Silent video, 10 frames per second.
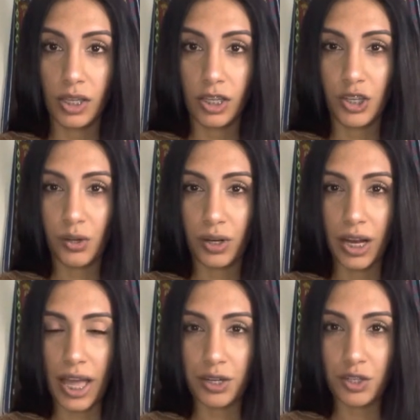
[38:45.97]
Your
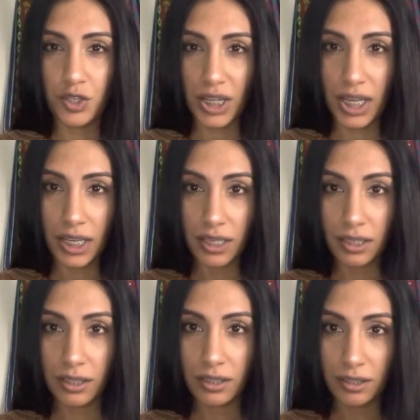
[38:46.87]
energy
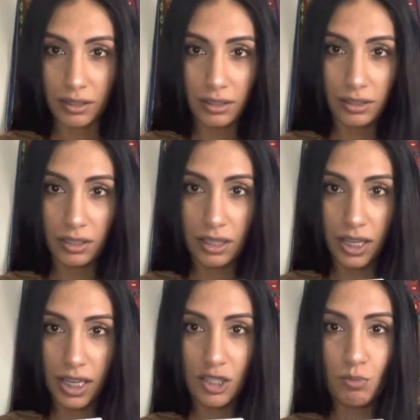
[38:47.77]

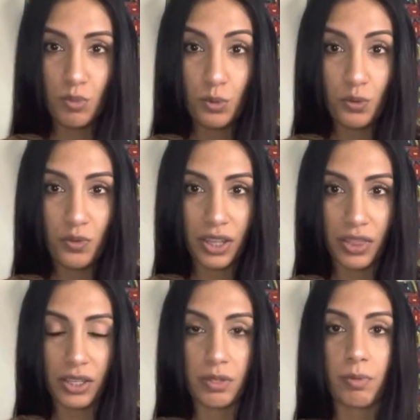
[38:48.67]
is moving
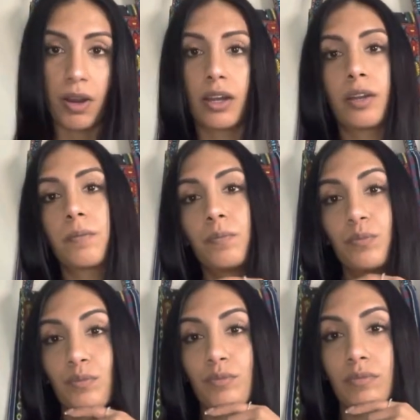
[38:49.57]
things apart,
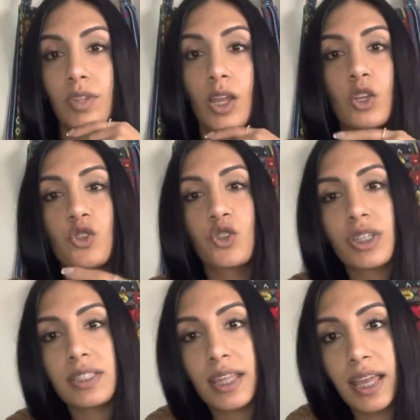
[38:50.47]

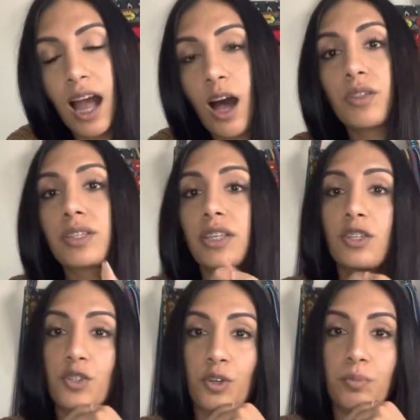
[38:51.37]
just like how the sea
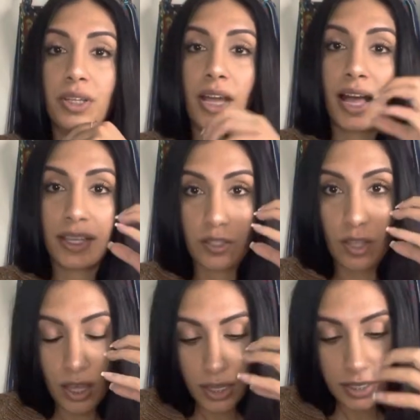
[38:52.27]
serpent has
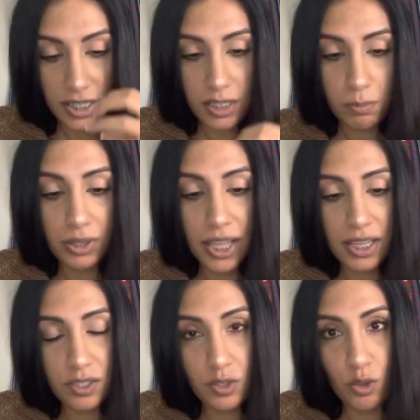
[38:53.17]

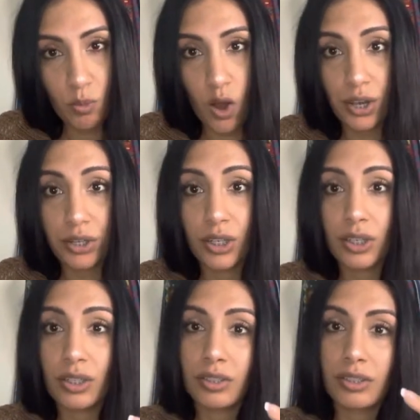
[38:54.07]
displaced the
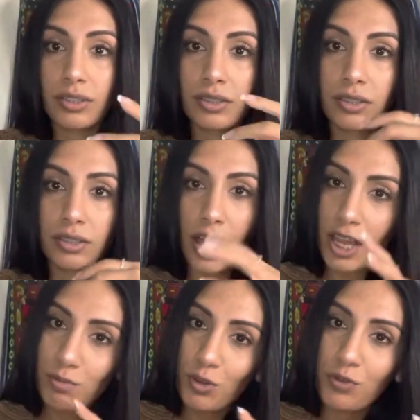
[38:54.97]
water
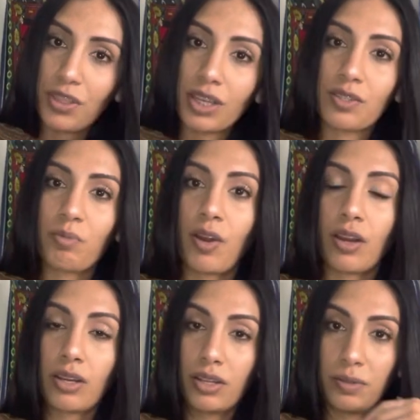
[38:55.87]
and moved things apart.